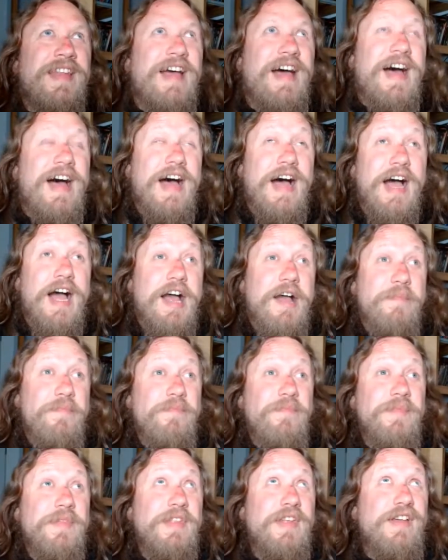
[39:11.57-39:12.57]

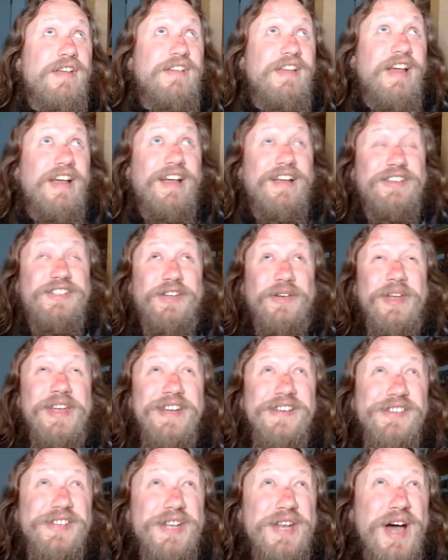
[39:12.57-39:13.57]
So
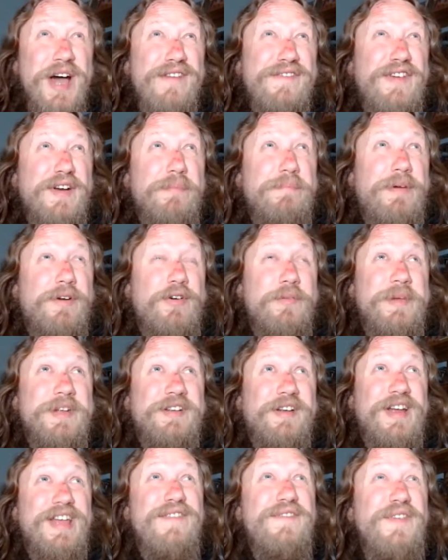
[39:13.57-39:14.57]
here's an offer,
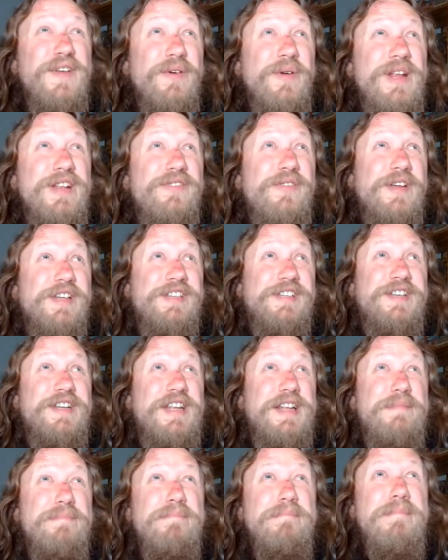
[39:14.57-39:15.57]
Parameter. If you're interested,
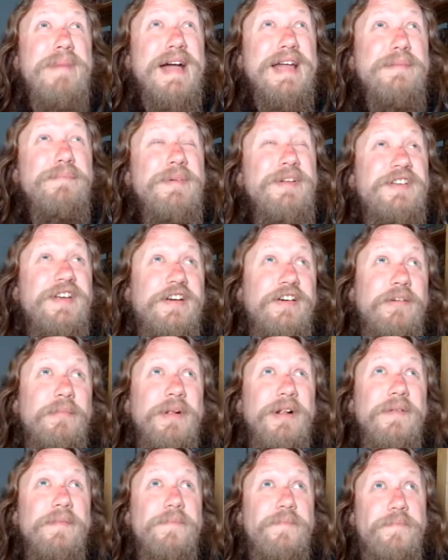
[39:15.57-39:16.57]
it might be
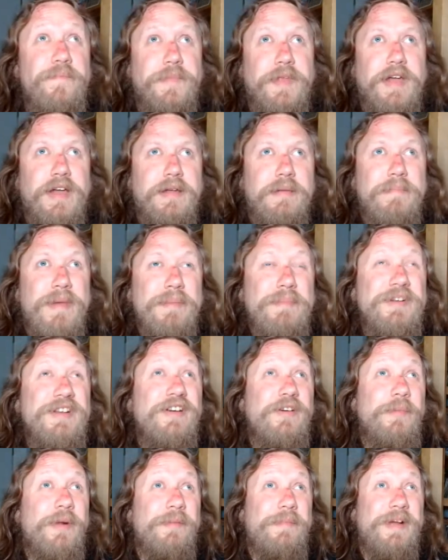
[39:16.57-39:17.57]
terrible. But
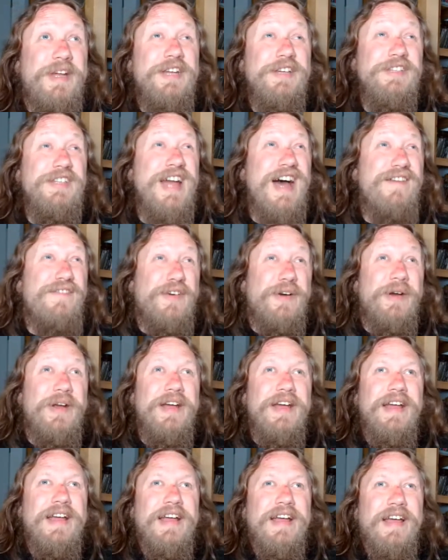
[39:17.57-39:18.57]
here's an offer.
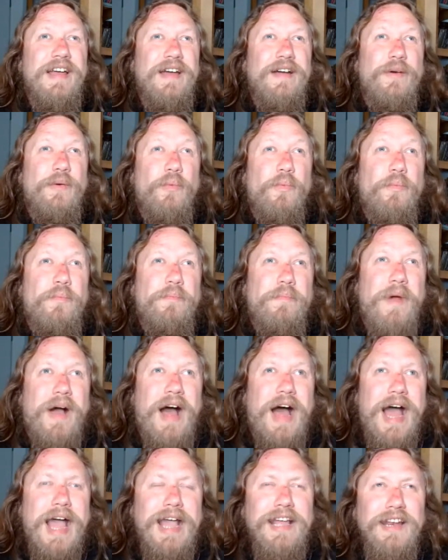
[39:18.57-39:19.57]

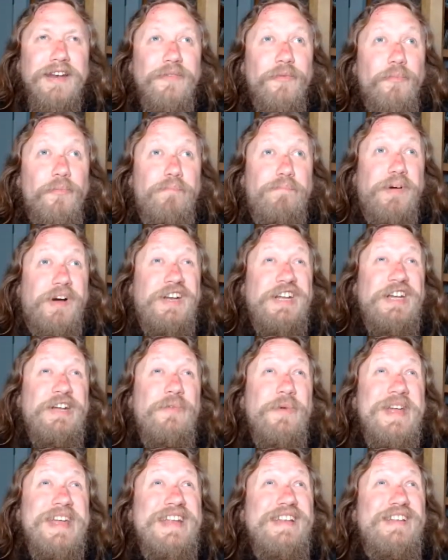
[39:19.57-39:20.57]
I can buddy
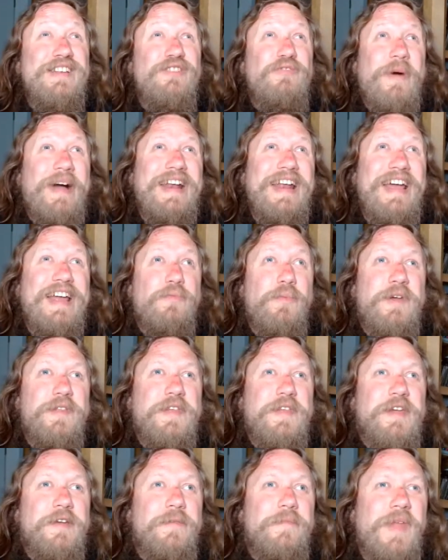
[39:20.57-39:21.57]
read Twilight with
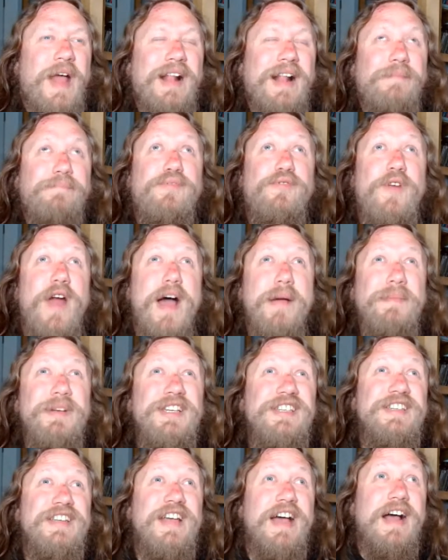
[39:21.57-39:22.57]
you. And I'll
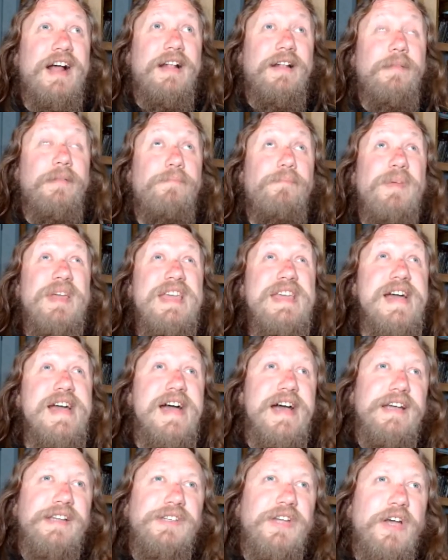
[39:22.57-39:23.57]
promise I'll be
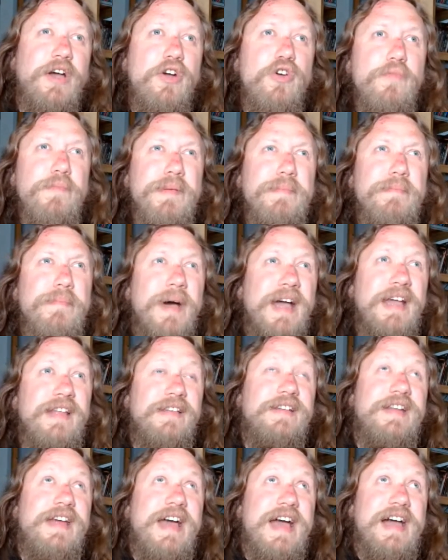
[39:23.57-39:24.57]
as
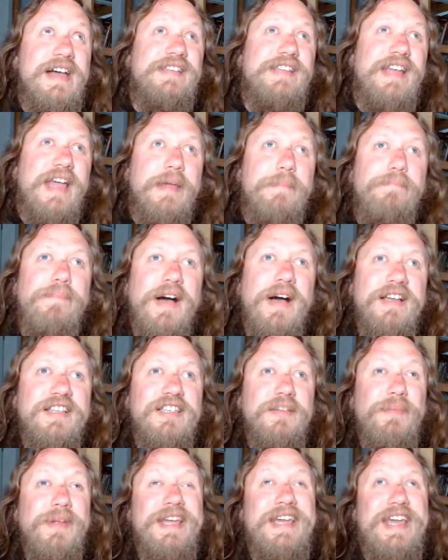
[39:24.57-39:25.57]
open-minded as I
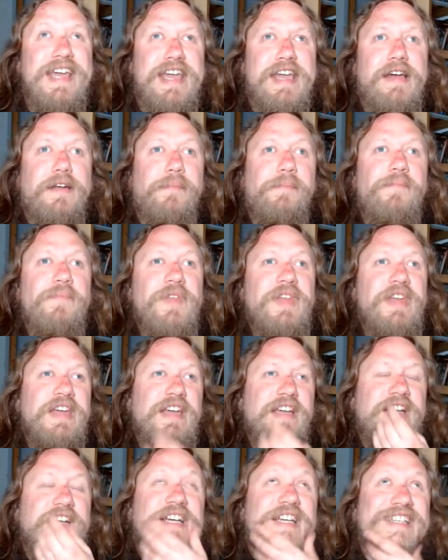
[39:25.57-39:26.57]
possibly can.
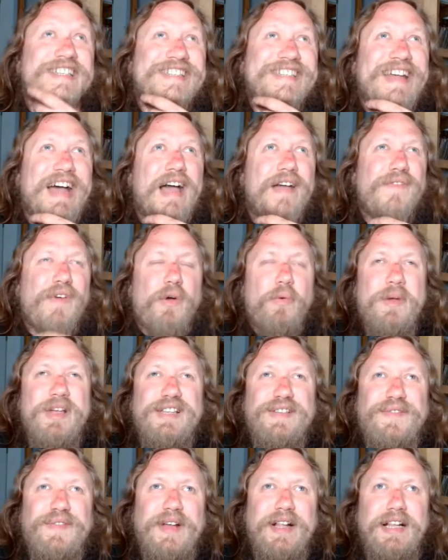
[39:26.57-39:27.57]
Because I've
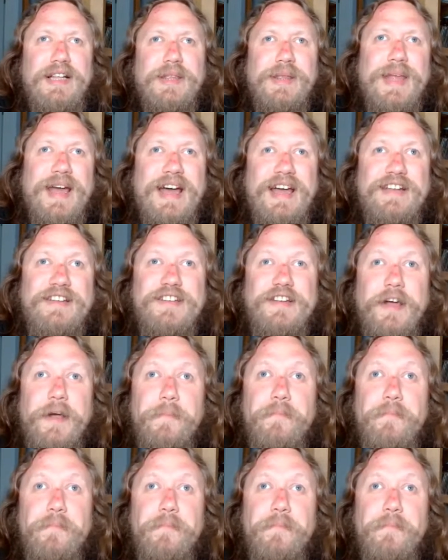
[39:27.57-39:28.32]
always felt that